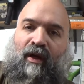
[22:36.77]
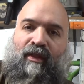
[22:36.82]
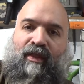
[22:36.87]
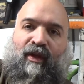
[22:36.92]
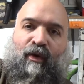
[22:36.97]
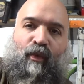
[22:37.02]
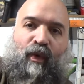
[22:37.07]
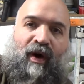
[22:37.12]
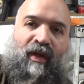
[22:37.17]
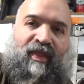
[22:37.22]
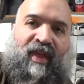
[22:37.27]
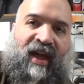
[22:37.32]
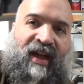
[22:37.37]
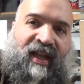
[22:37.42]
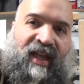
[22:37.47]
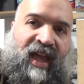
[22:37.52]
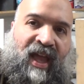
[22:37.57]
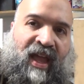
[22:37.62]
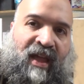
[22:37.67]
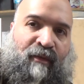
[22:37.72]
the one
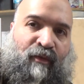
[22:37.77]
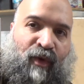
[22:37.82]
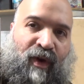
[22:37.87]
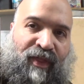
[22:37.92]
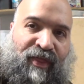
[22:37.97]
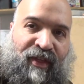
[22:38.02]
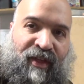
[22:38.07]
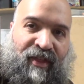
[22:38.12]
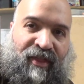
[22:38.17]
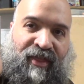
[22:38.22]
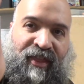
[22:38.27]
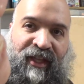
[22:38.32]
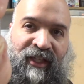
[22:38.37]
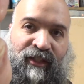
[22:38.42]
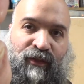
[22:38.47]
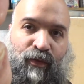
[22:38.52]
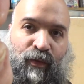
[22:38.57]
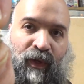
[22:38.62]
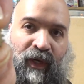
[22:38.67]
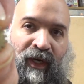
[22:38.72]
that came with it,
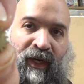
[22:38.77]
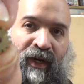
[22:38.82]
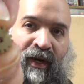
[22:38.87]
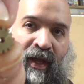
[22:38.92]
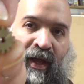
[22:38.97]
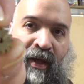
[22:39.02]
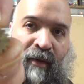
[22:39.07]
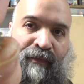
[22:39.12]
this one,